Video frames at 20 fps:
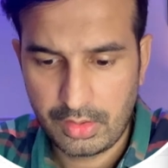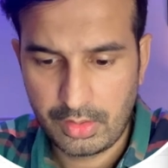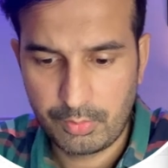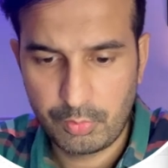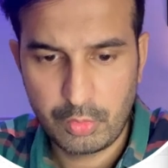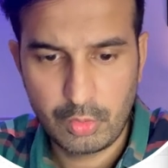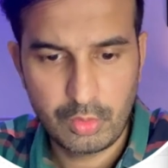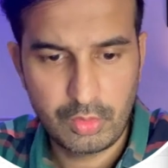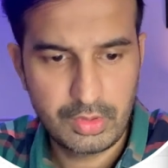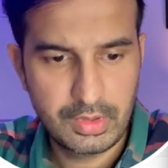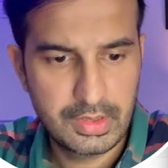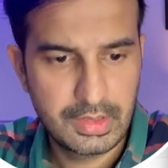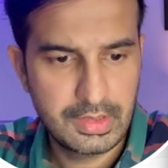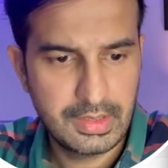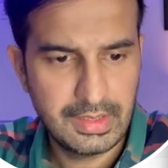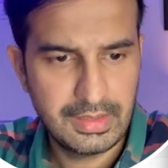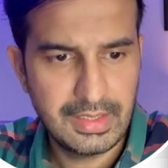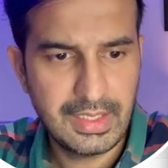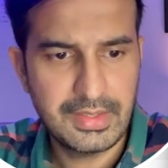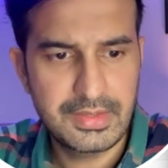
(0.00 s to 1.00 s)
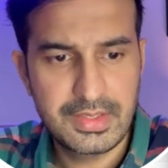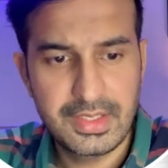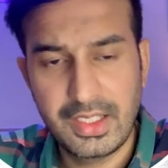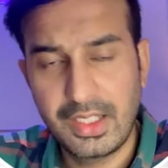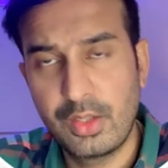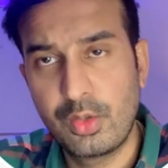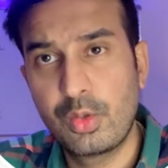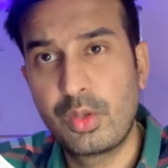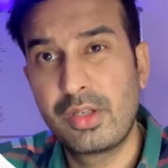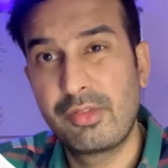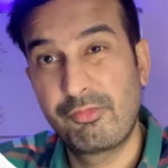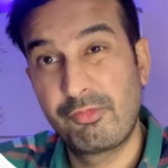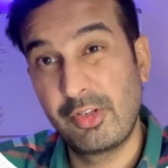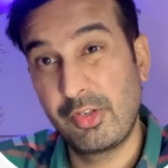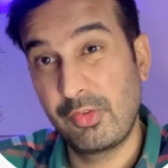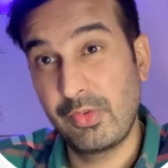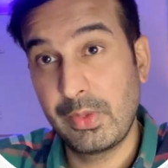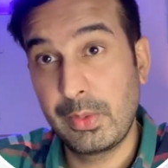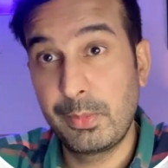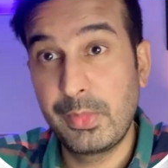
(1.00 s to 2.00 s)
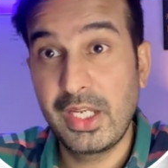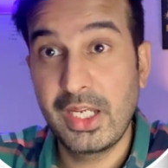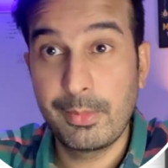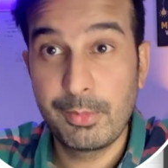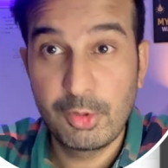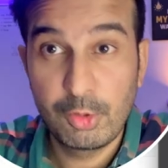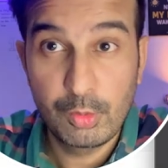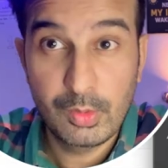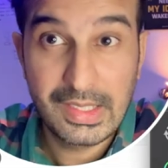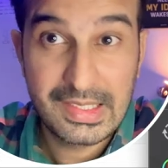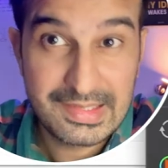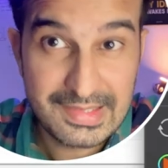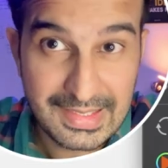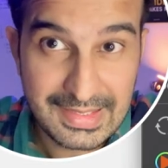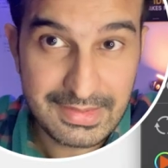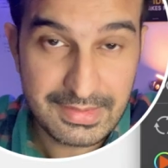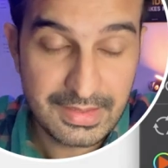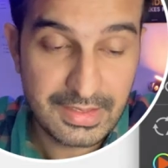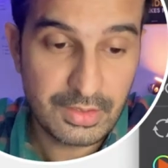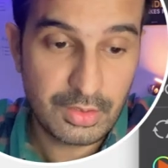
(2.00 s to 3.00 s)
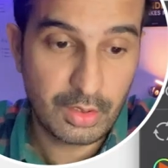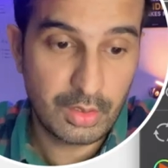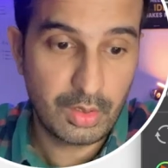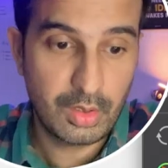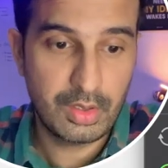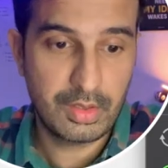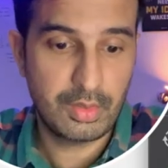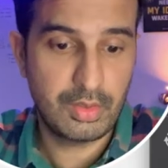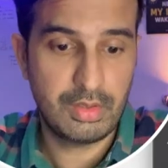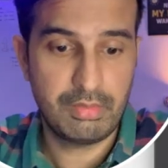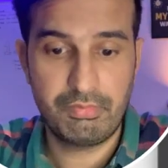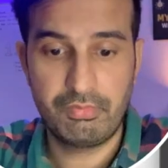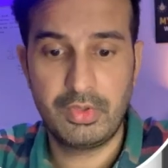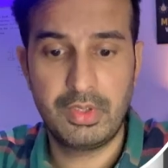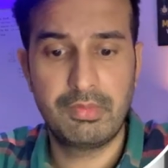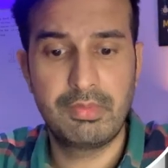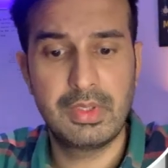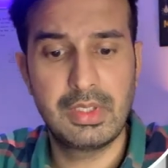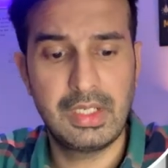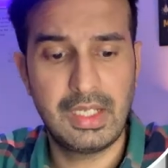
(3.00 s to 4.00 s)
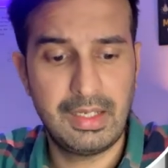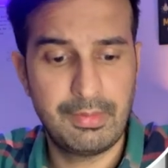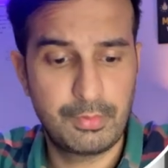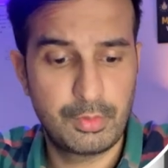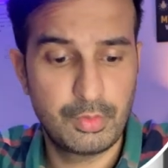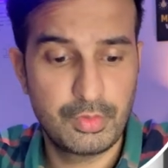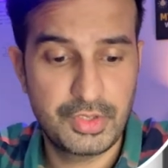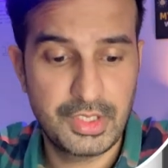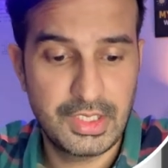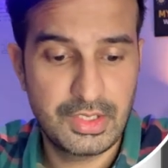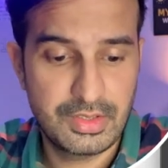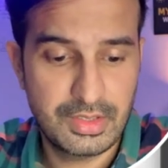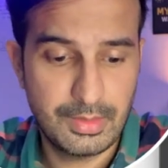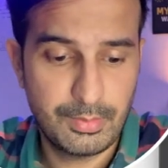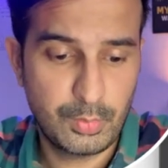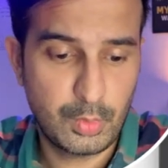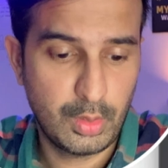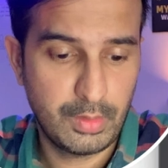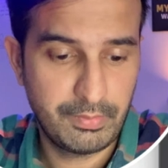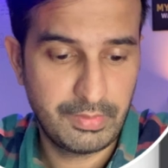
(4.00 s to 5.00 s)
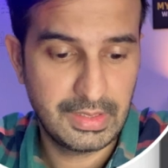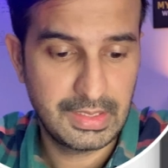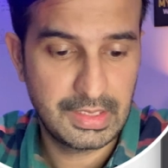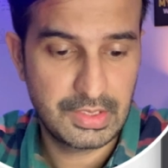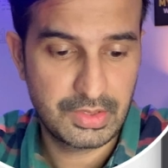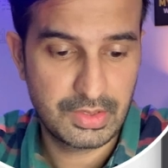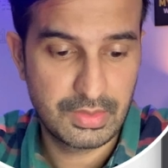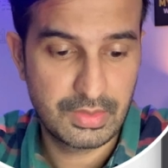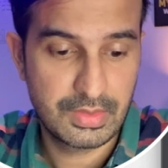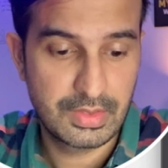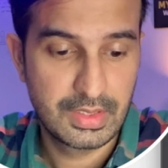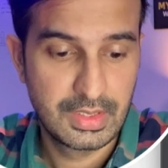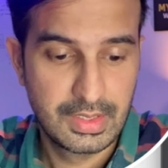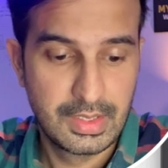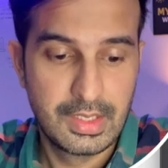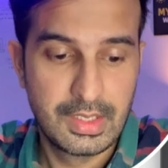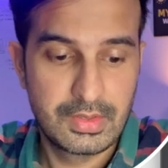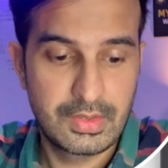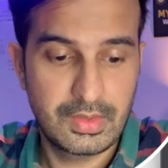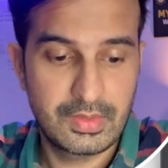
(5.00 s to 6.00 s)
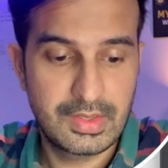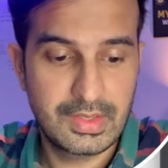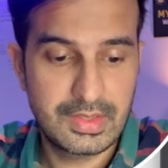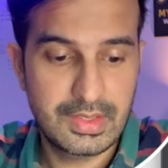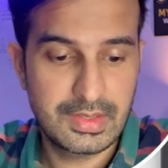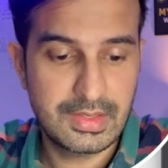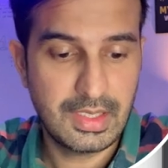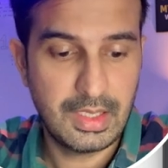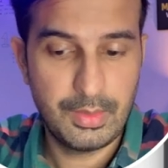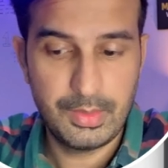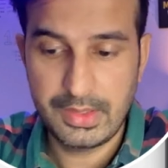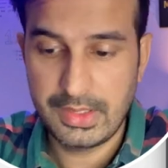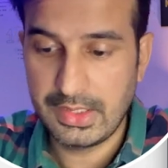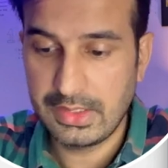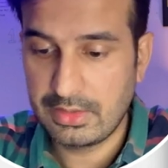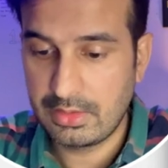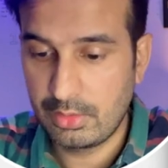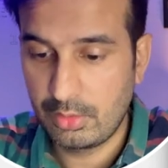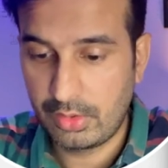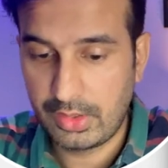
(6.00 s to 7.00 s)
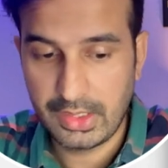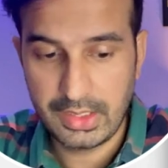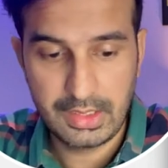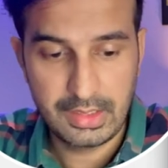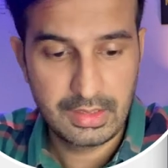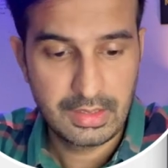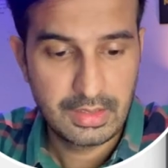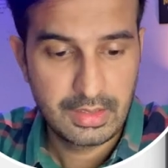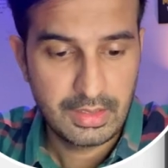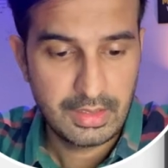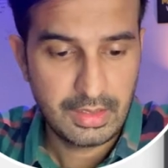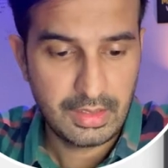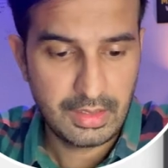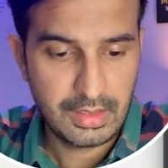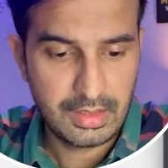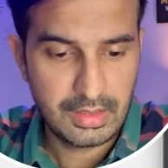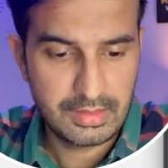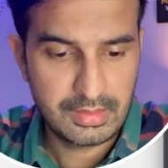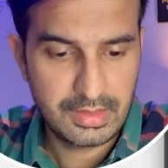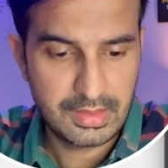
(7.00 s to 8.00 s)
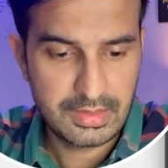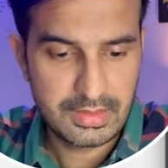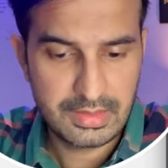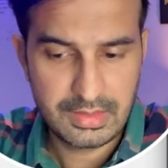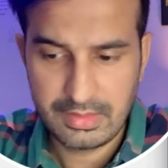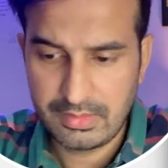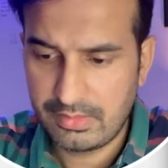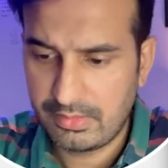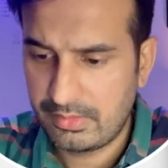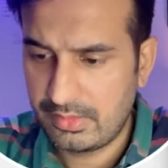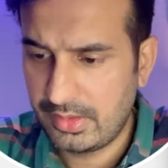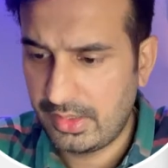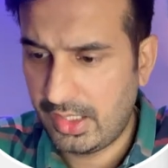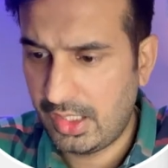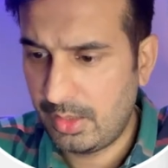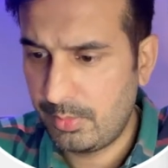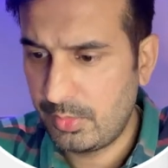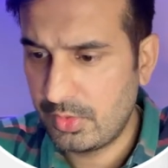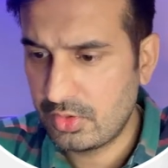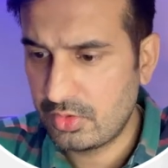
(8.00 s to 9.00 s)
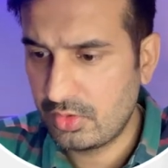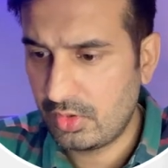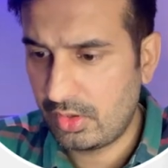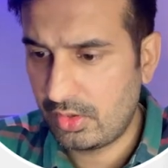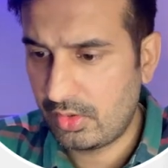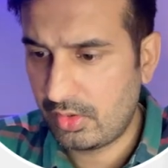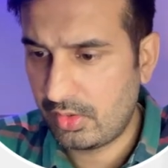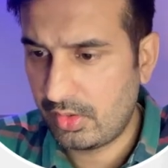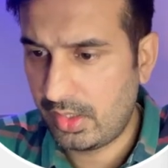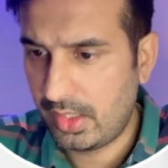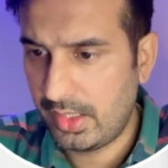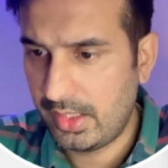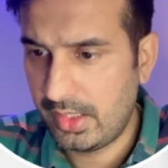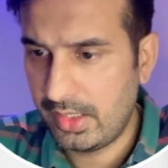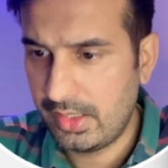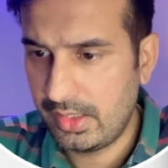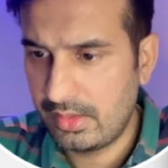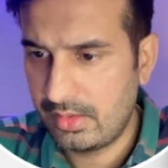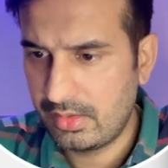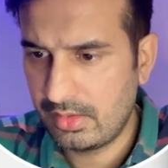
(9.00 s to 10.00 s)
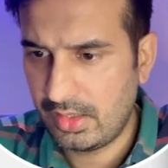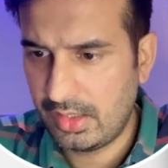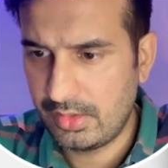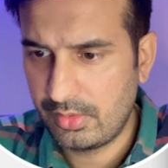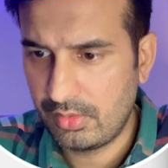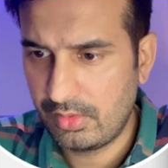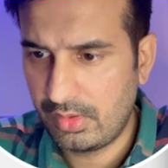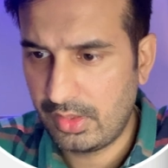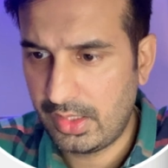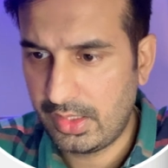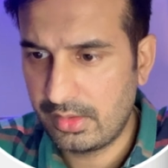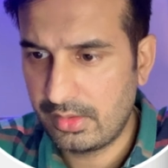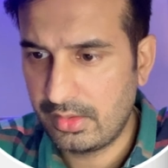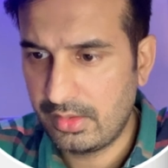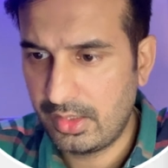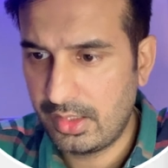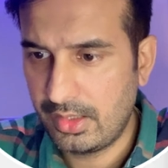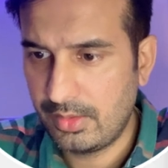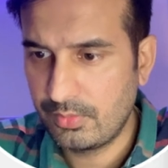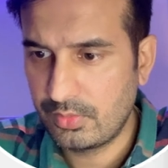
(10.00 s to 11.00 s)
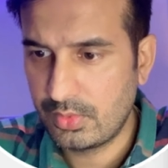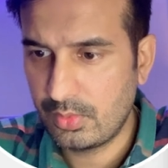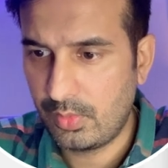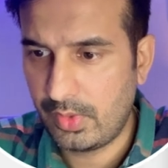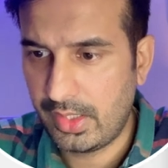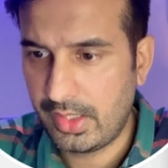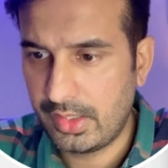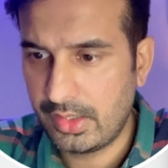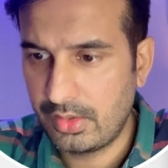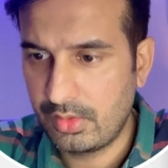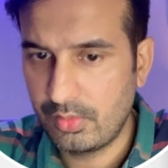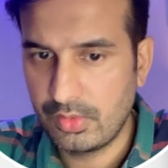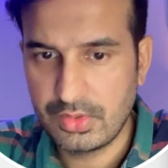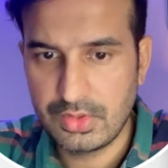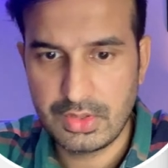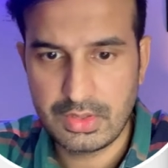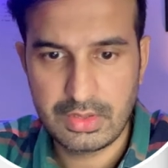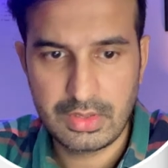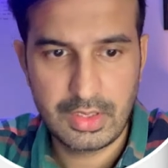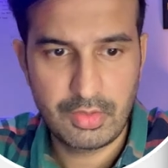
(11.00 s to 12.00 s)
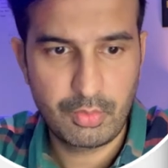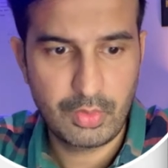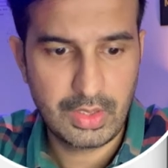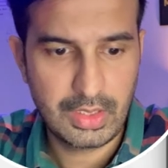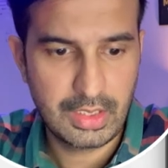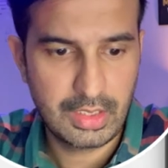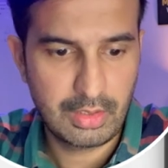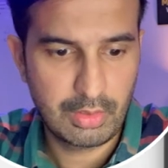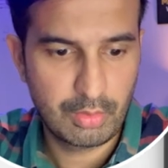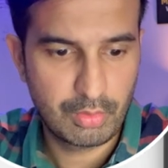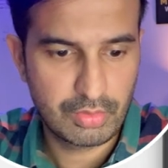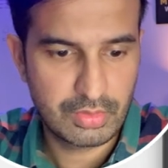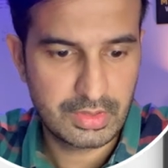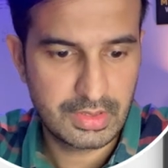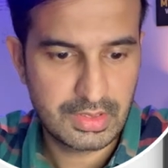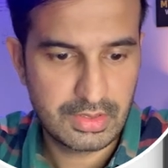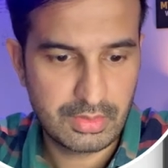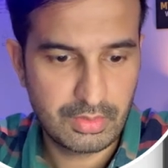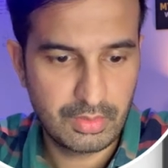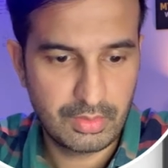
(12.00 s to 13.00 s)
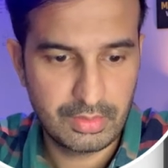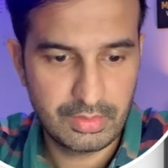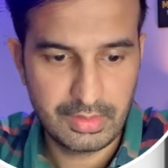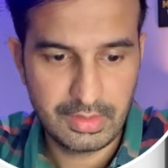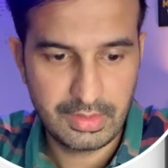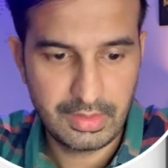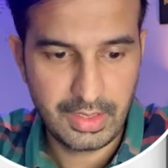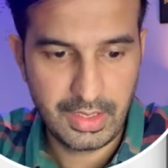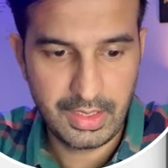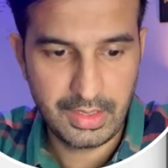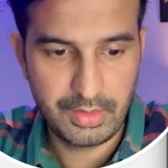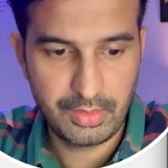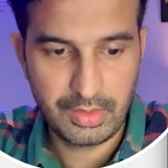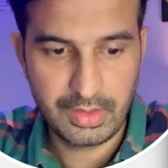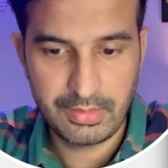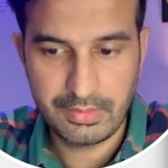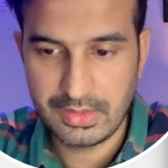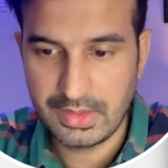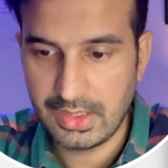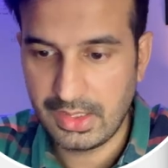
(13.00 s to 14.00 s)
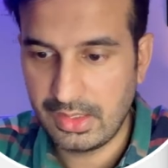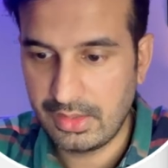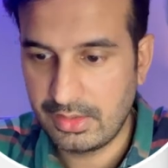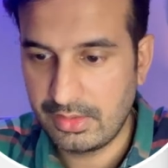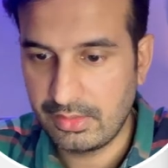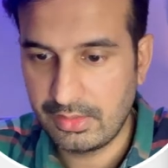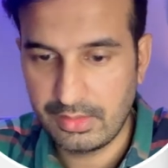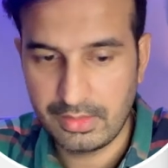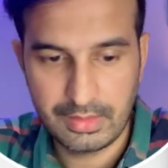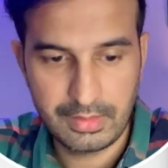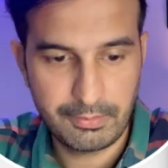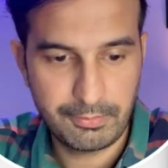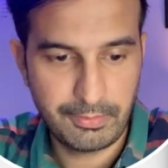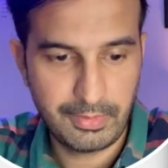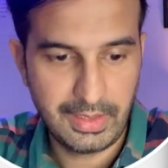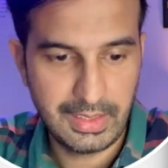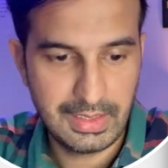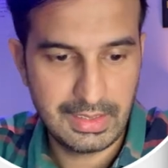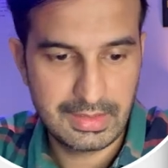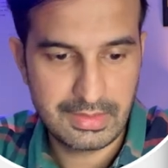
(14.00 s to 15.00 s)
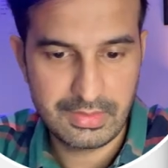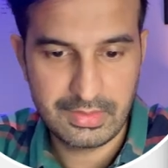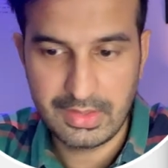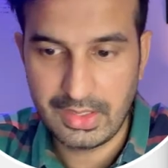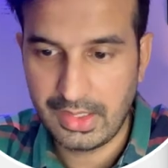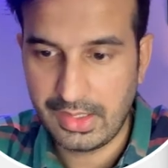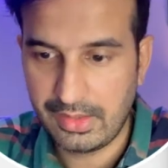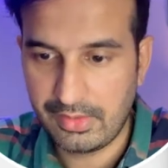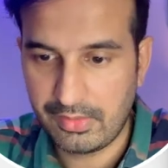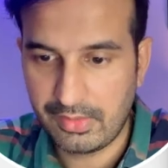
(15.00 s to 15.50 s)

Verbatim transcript: upload and let's see, you know, if we will be able to access this or not, or if we will have to change some configurations. So this is how it is looking uh, this name is not right. I don't like the name. So what I can do is just quickly close this. So here you can see the file is there,